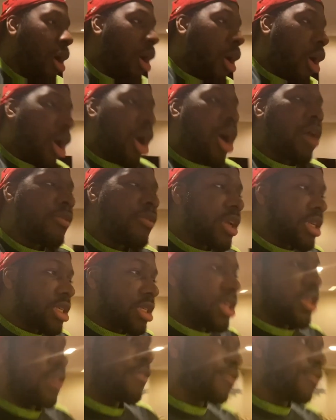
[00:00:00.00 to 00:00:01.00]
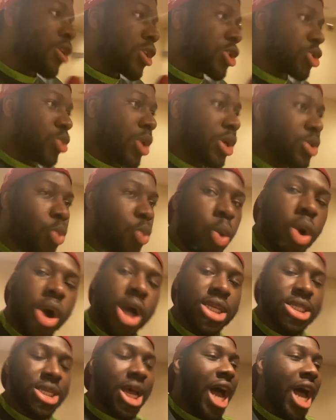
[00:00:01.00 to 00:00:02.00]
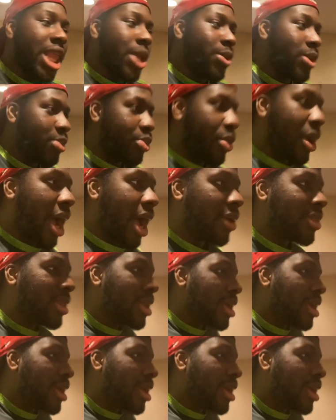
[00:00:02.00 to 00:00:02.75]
Obviously, the first one was Hollywood Brown